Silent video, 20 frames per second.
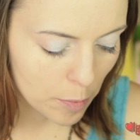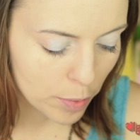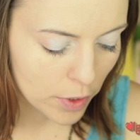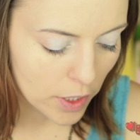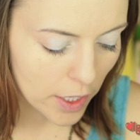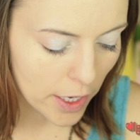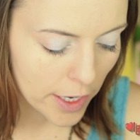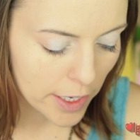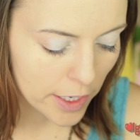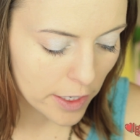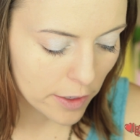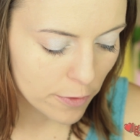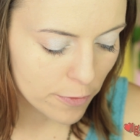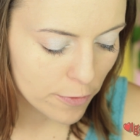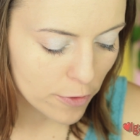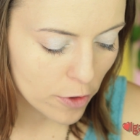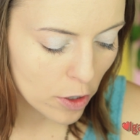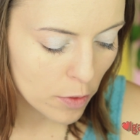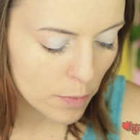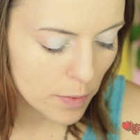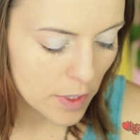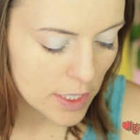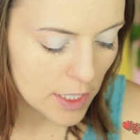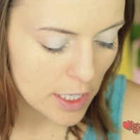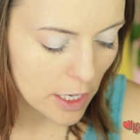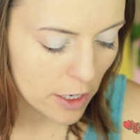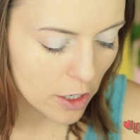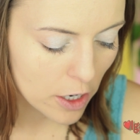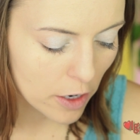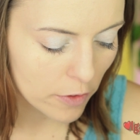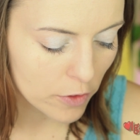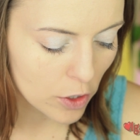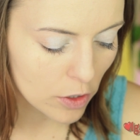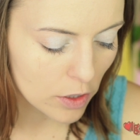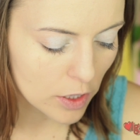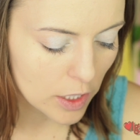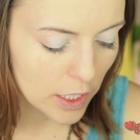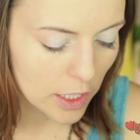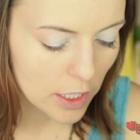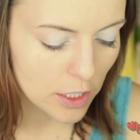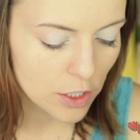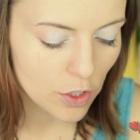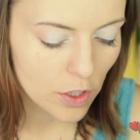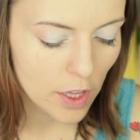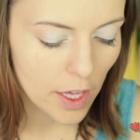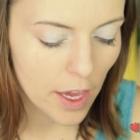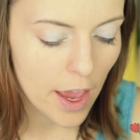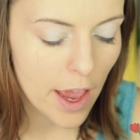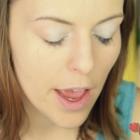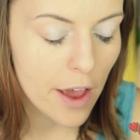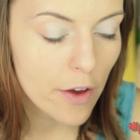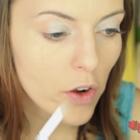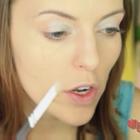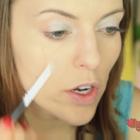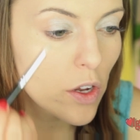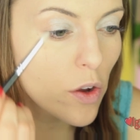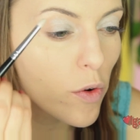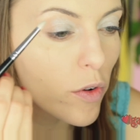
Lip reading: apply it from the center of your lid to the outer